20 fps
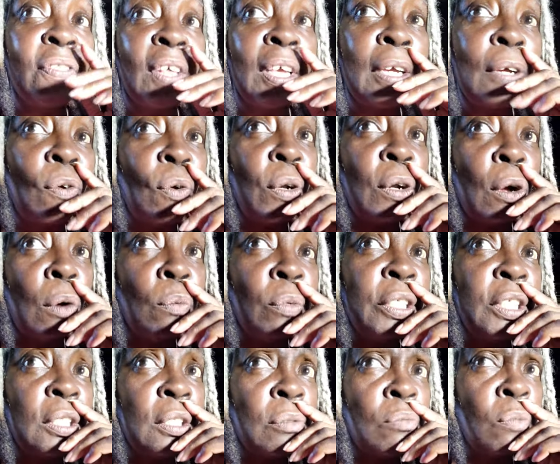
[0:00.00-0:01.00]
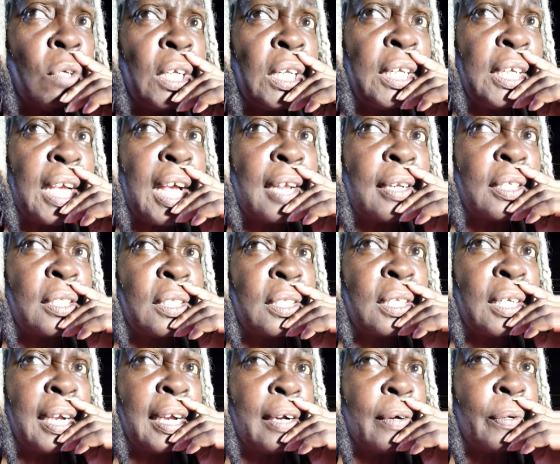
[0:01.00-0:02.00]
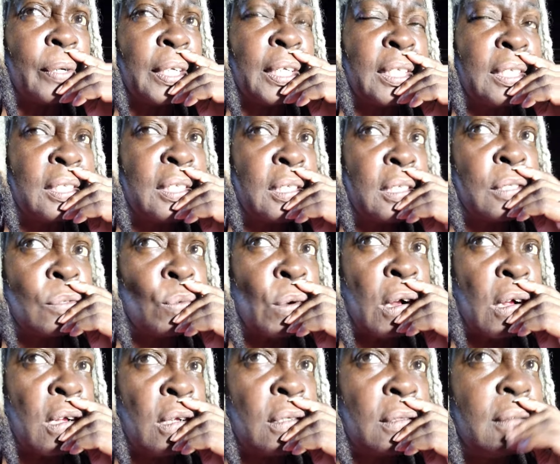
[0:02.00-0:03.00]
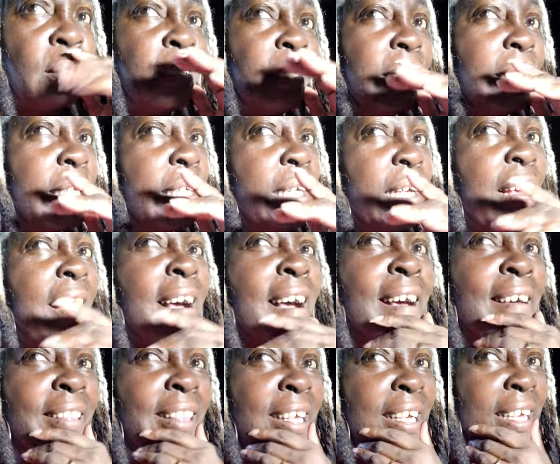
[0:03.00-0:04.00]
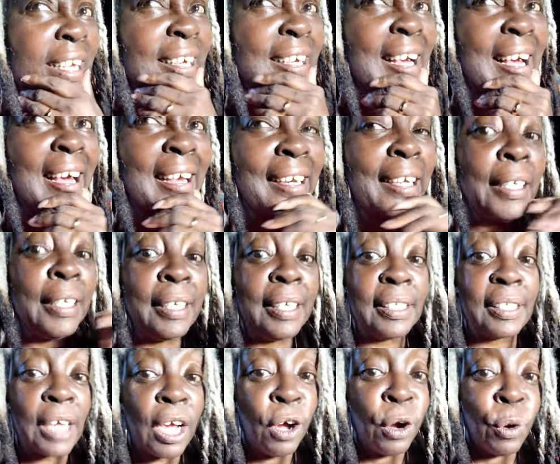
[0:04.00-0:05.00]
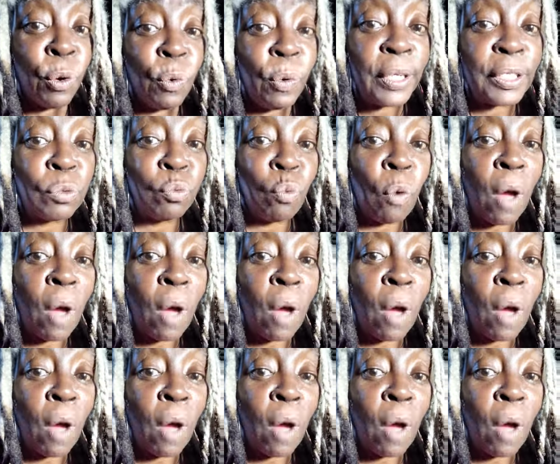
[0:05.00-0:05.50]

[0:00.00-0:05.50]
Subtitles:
a thing going on, which is really kind of scary. Is this wrong? I think it kind of is. Who is